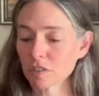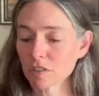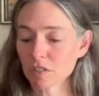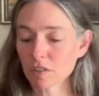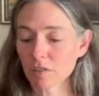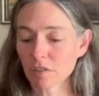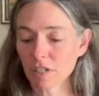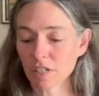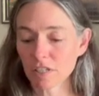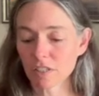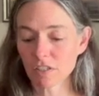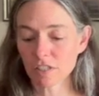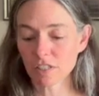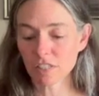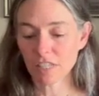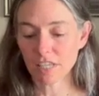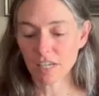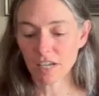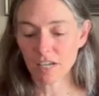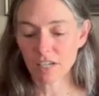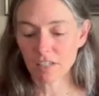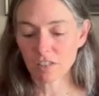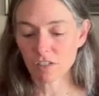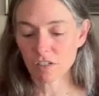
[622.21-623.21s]
So I just
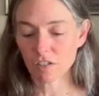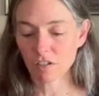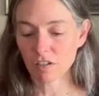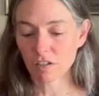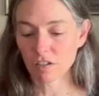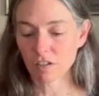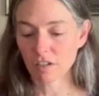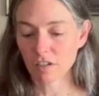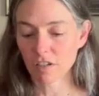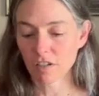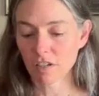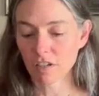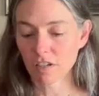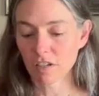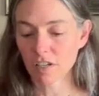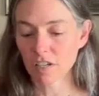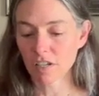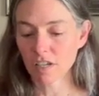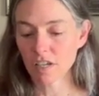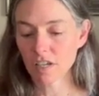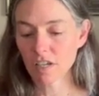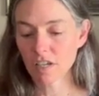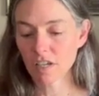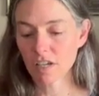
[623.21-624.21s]
cast
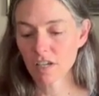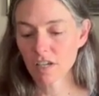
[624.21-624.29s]
on,